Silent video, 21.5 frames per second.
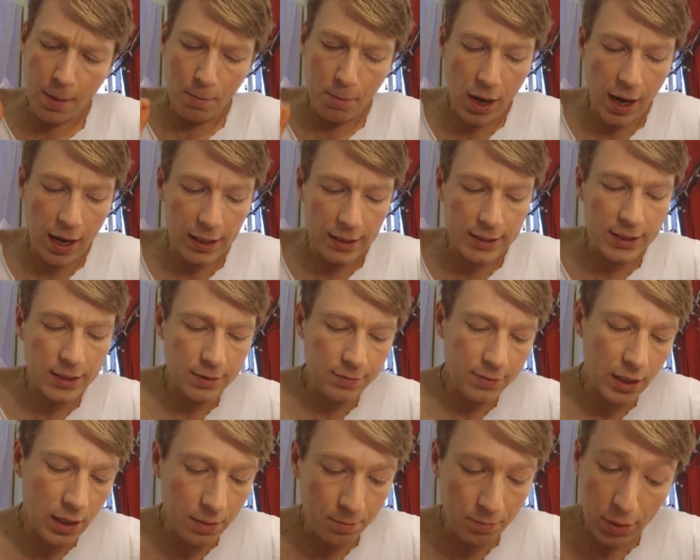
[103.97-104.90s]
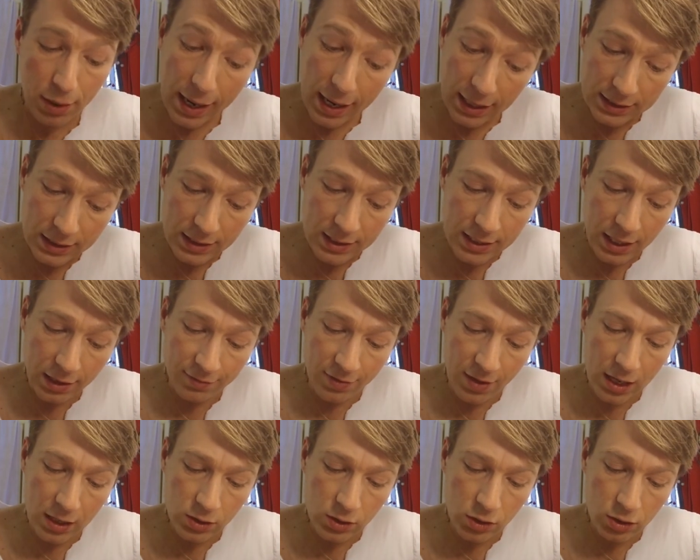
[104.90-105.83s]
but the complexity of
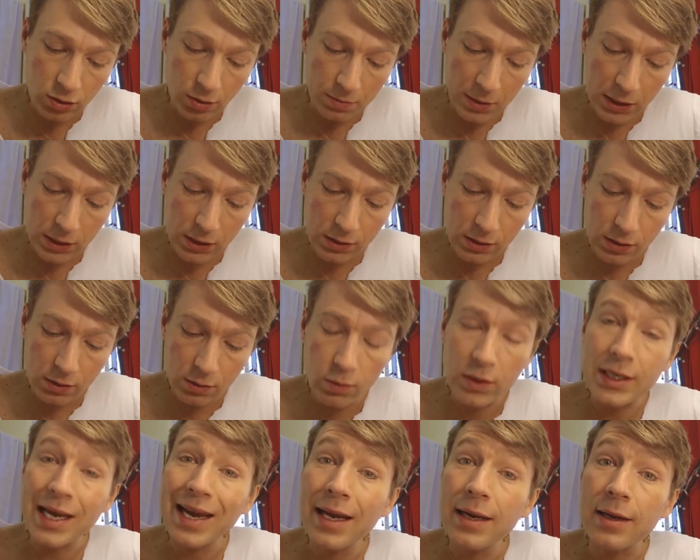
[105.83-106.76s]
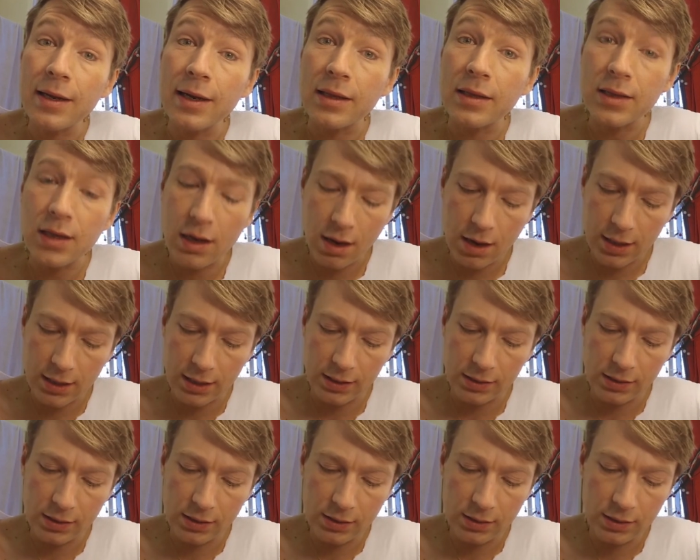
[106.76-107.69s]
the instruments was hidden in
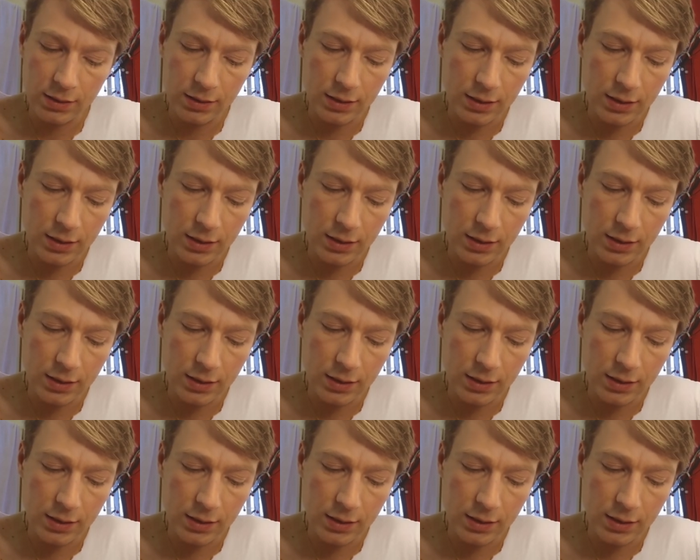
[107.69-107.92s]
darkness.